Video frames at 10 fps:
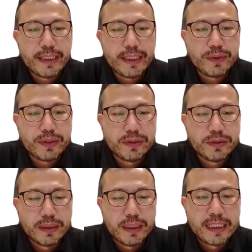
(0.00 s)
right, we're going
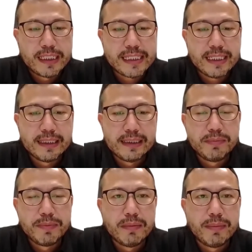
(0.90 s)
to understand a
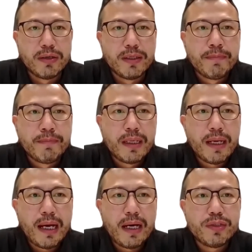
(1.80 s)
little bit about
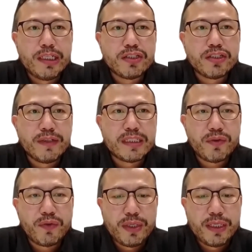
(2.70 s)
how each of
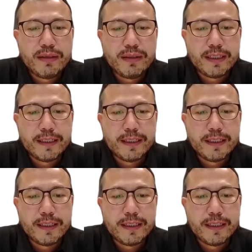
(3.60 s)
these three,